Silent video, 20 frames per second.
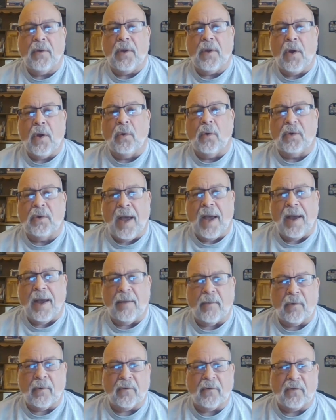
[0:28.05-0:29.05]
the old
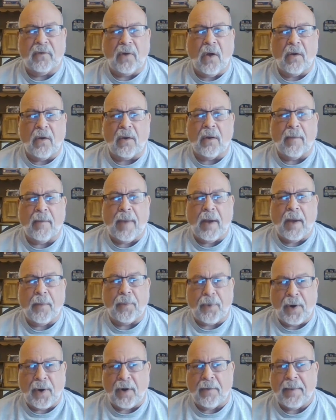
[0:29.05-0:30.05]
timers talking about
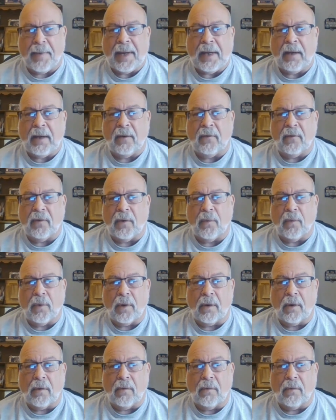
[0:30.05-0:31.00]
prayer meetings that would